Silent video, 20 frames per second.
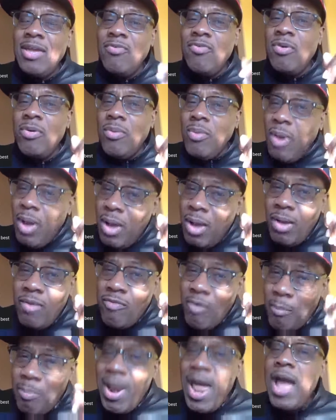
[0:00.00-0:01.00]
If a
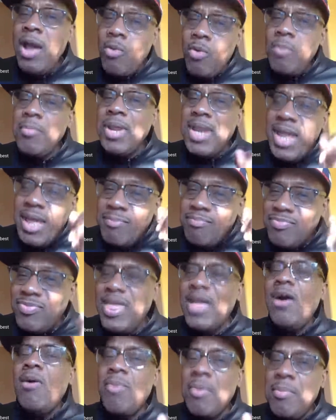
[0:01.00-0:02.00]
black woman named
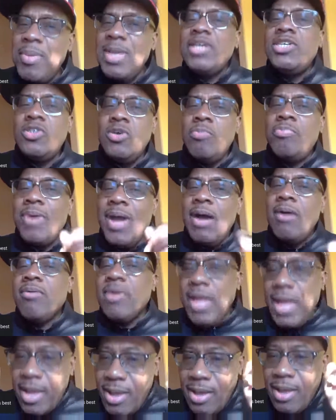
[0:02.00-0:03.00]
Thelma makes you a
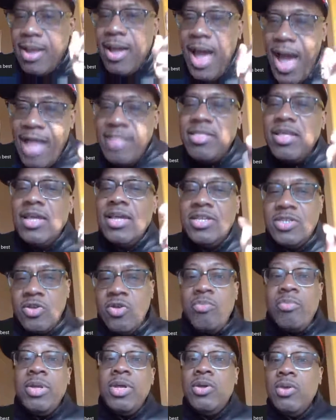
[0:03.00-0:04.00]
pound cake, I think it's
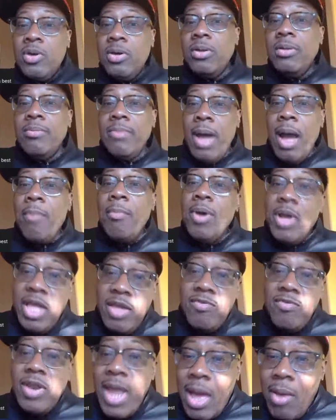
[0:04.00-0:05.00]
going to be good. I'm going to
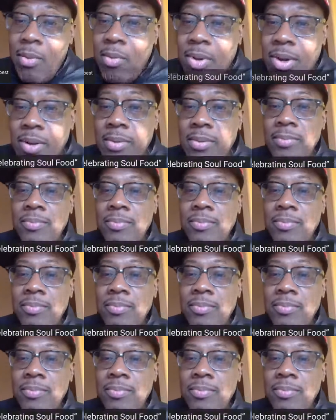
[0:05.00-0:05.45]
give you that one.